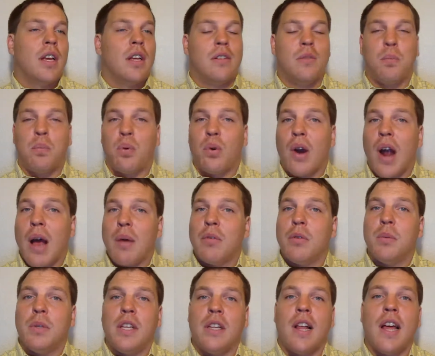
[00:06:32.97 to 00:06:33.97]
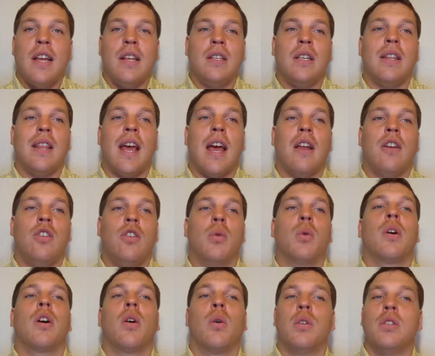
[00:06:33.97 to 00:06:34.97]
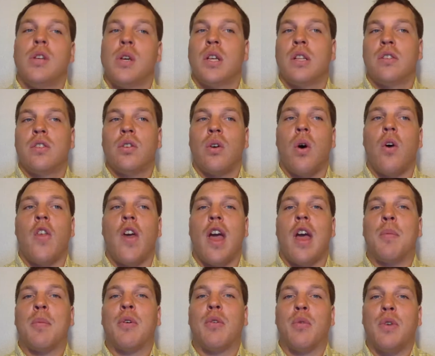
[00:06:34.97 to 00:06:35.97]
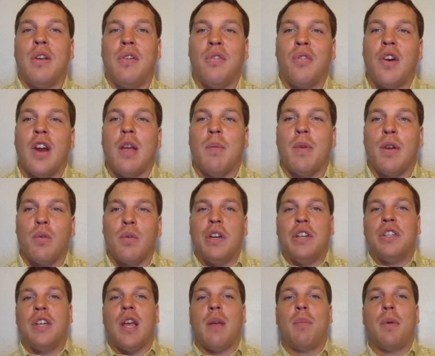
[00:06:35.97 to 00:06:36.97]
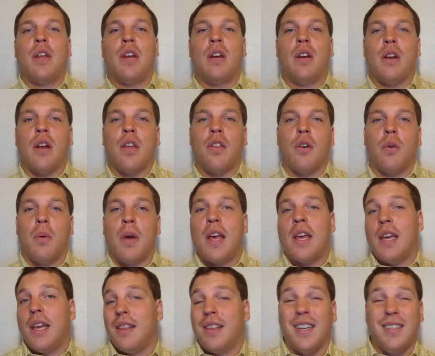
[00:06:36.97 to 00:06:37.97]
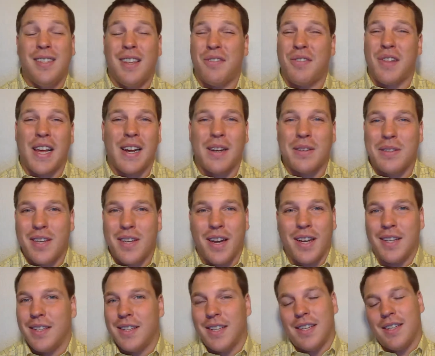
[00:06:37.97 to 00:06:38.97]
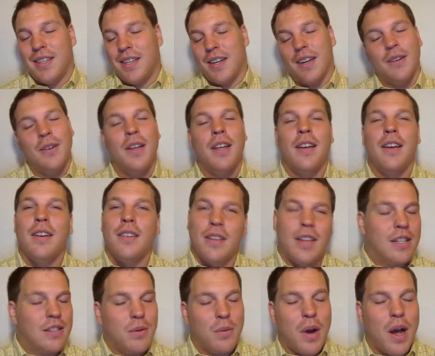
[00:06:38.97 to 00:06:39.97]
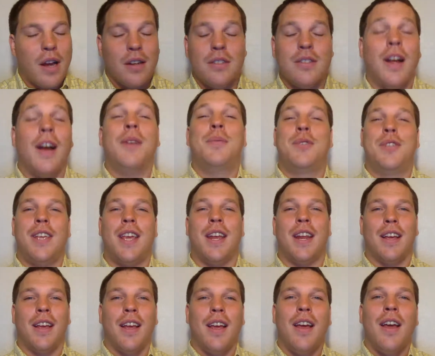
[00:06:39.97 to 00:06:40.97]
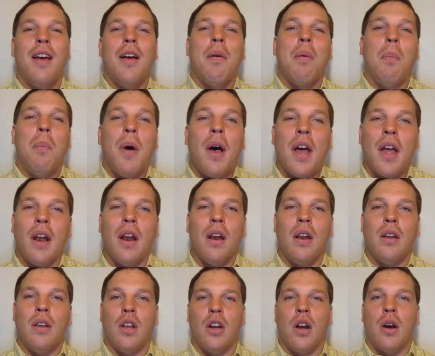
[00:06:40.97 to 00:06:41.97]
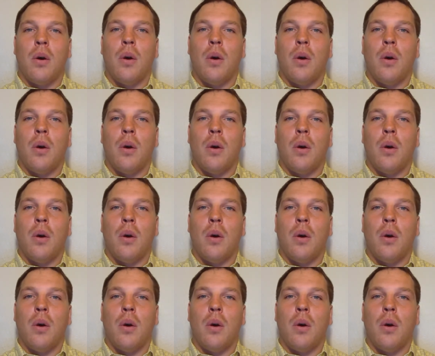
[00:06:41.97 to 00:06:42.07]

It's probably likely that you are going to console them or reframe it, reshape it in another way, unless they flat out suck, and then, that's a wash. No, I'm just kidding. But,